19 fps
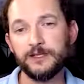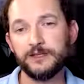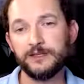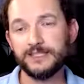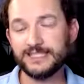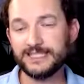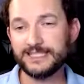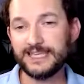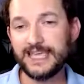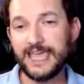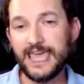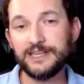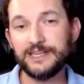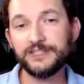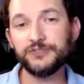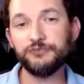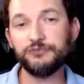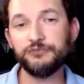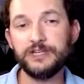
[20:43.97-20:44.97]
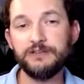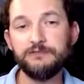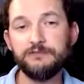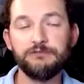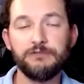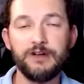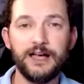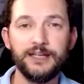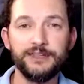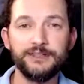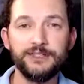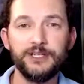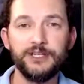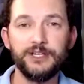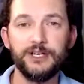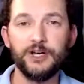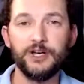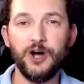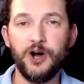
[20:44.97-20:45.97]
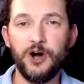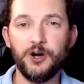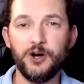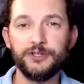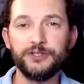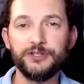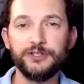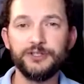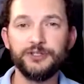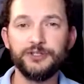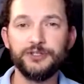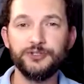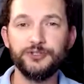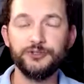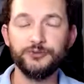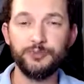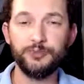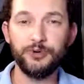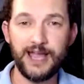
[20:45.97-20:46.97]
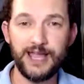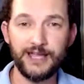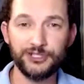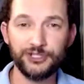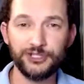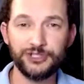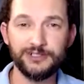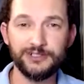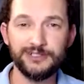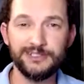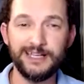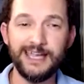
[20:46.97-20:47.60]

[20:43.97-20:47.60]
the scan is rerun on the new branch